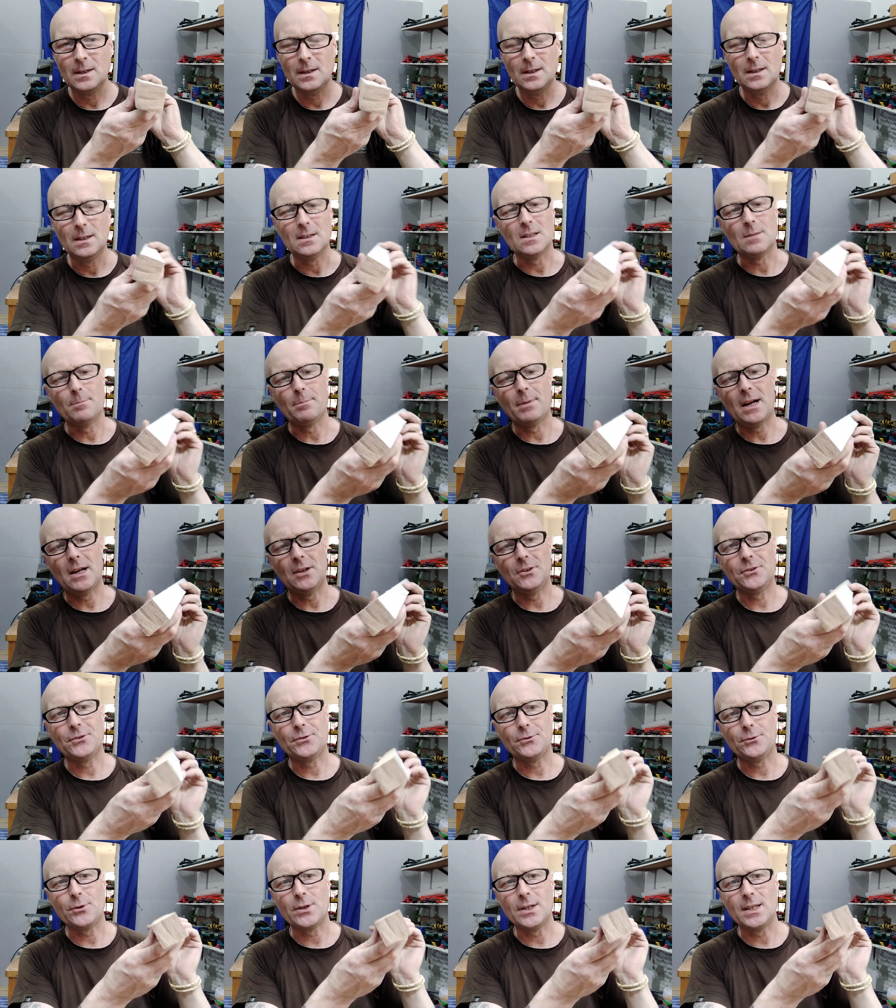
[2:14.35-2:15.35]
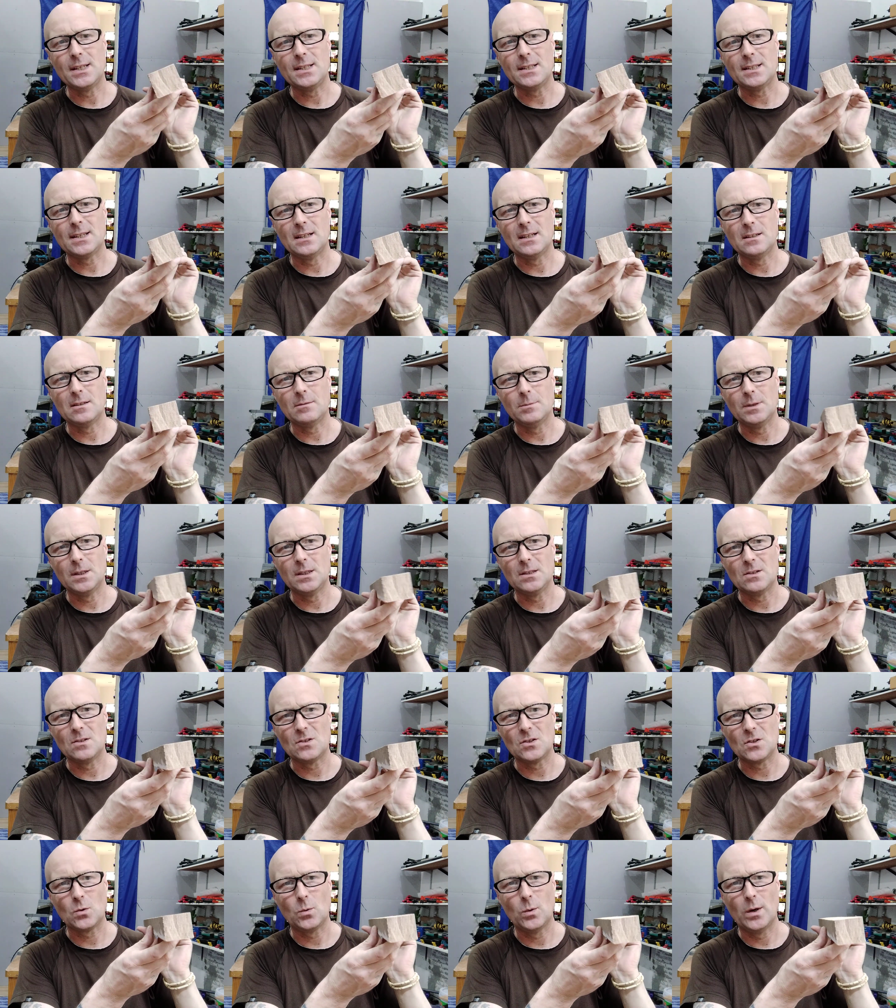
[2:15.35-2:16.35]
It's about 3 centimeters
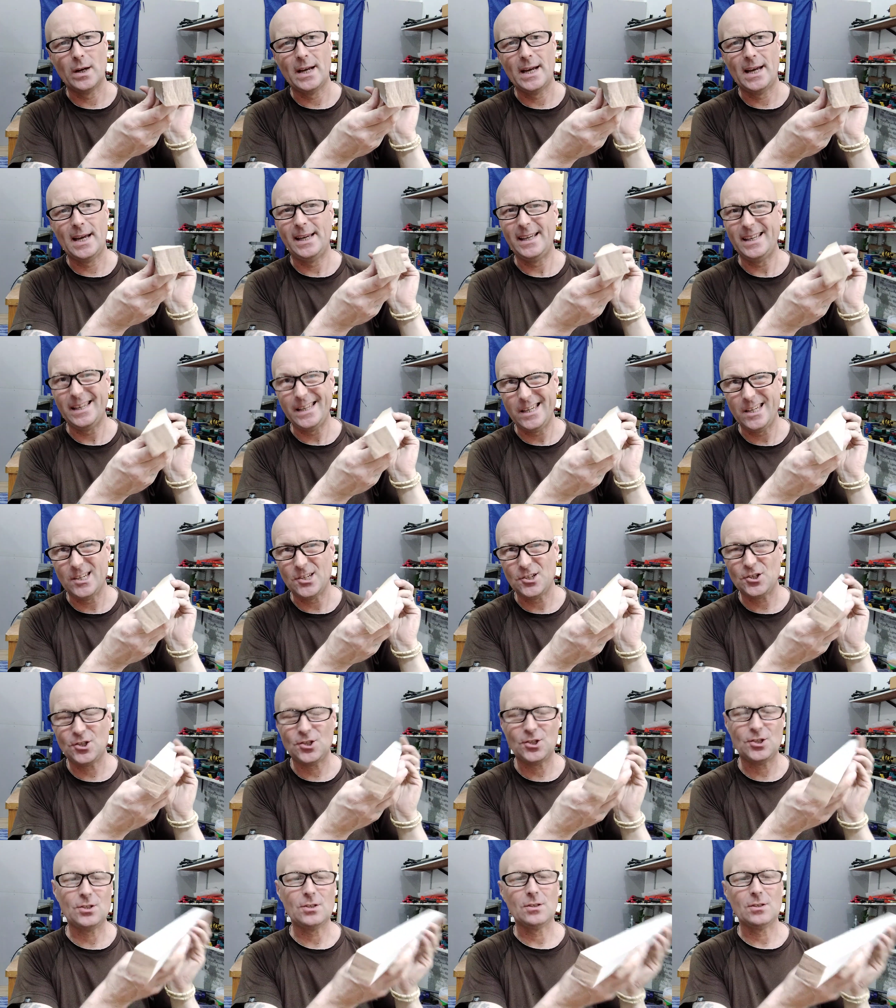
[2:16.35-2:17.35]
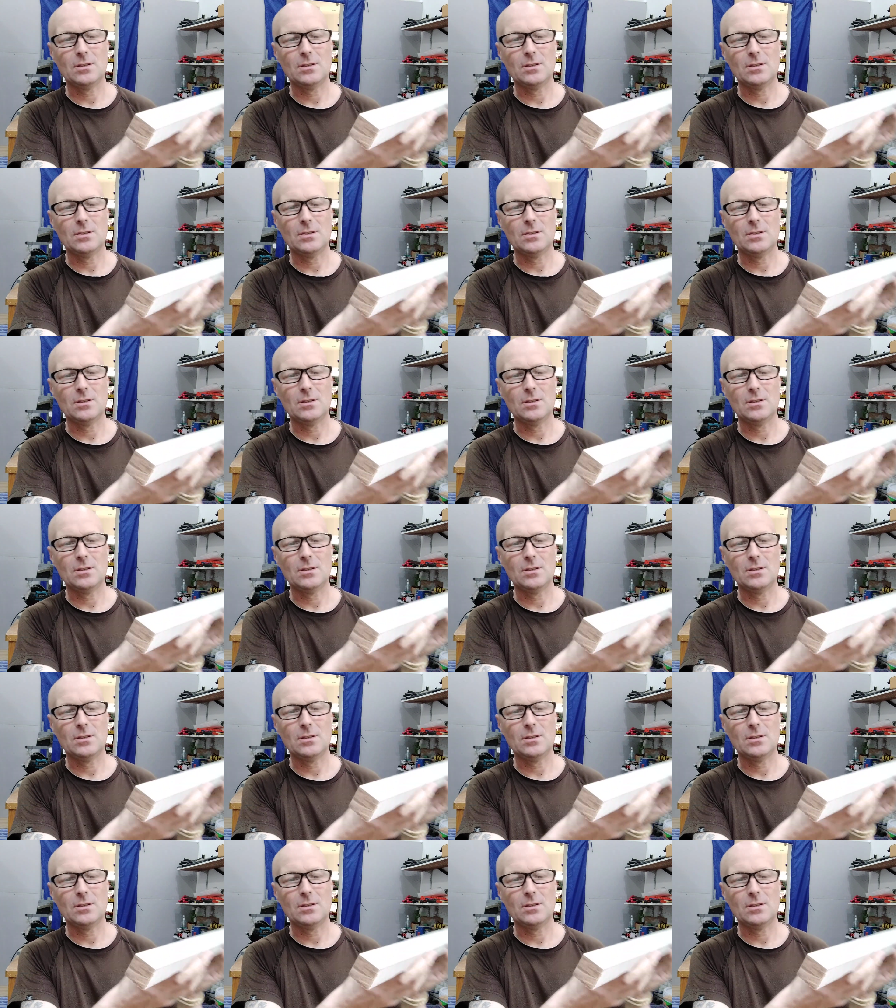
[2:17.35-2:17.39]
square-ish,